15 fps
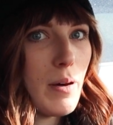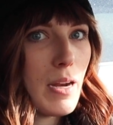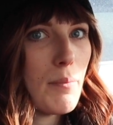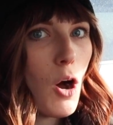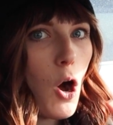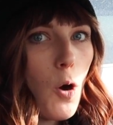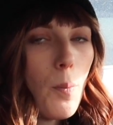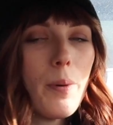but
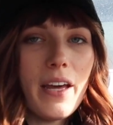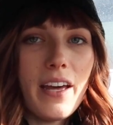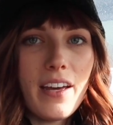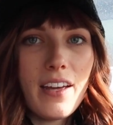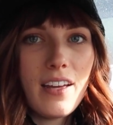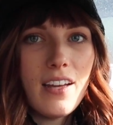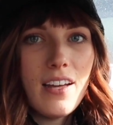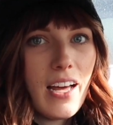I'm
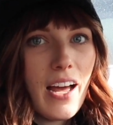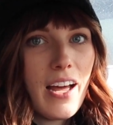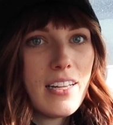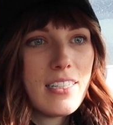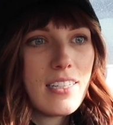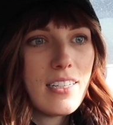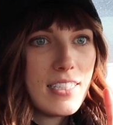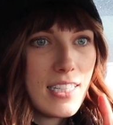hoping
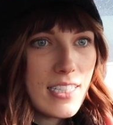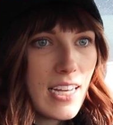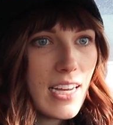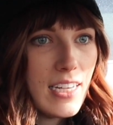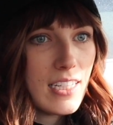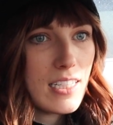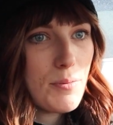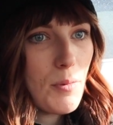that since
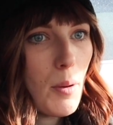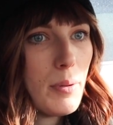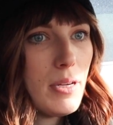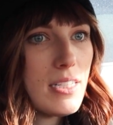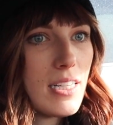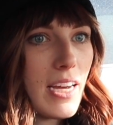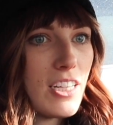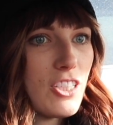I need a small
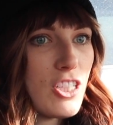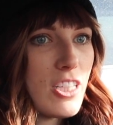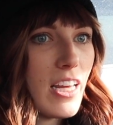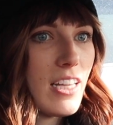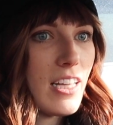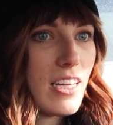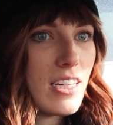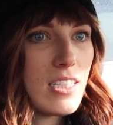piece, I can just
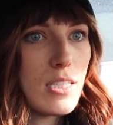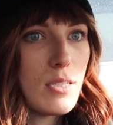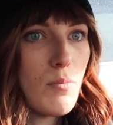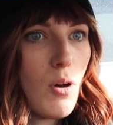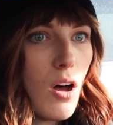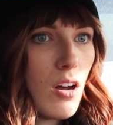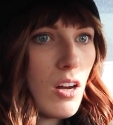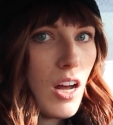get like a
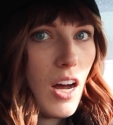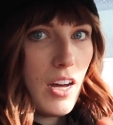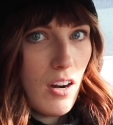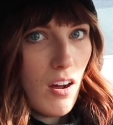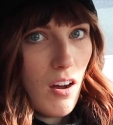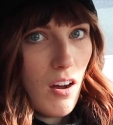small cut